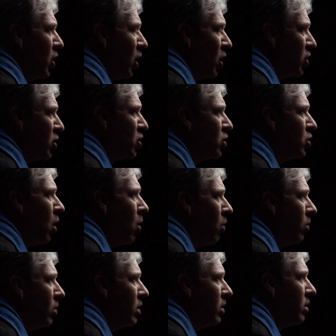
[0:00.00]
a
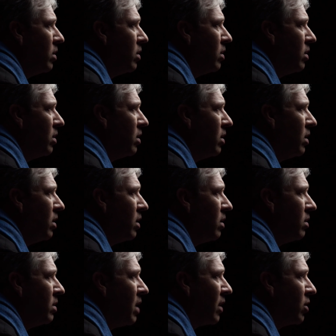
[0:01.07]
stone
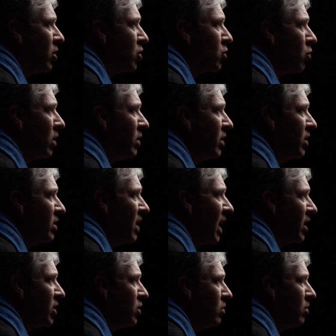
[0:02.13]
that destroyed the
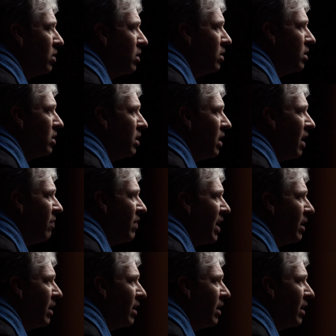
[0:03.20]
statue and